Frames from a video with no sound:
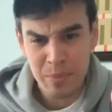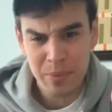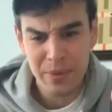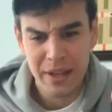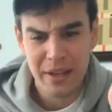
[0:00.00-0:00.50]

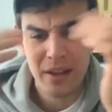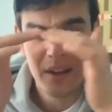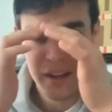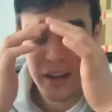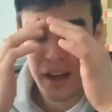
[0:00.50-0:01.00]
Like,
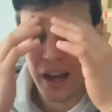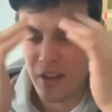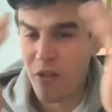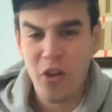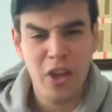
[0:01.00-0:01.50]
out
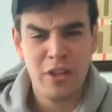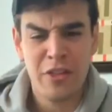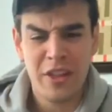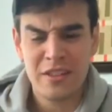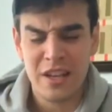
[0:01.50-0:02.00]
of all the other
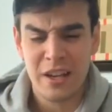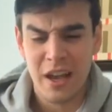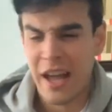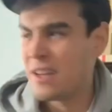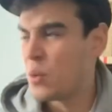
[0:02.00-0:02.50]
things I
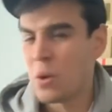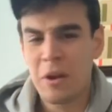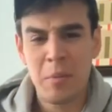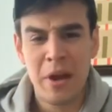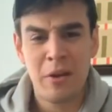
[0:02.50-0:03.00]
had to worry
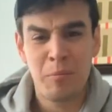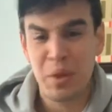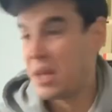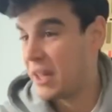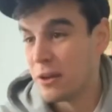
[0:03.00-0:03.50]
about,
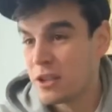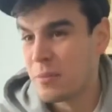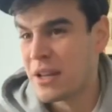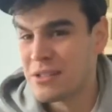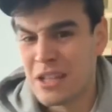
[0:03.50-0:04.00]
being killed in
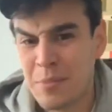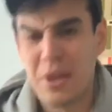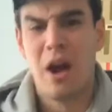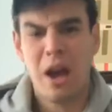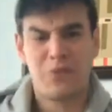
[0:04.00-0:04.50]
my sleep,
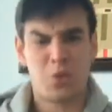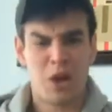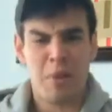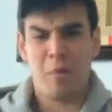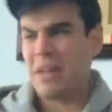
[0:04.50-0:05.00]
now I have to worry
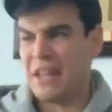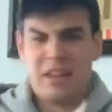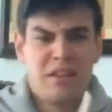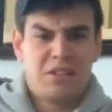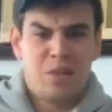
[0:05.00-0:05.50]
about me
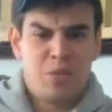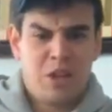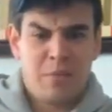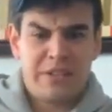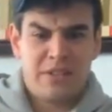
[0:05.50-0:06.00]
killing someone
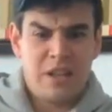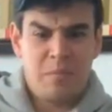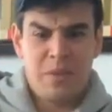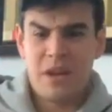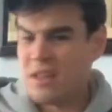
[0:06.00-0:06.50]
in my
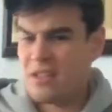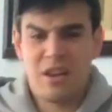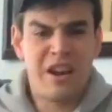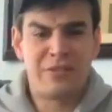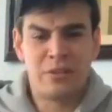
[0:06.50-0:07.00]
sleep? That's
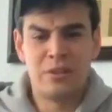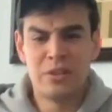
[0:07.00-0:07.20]
awful.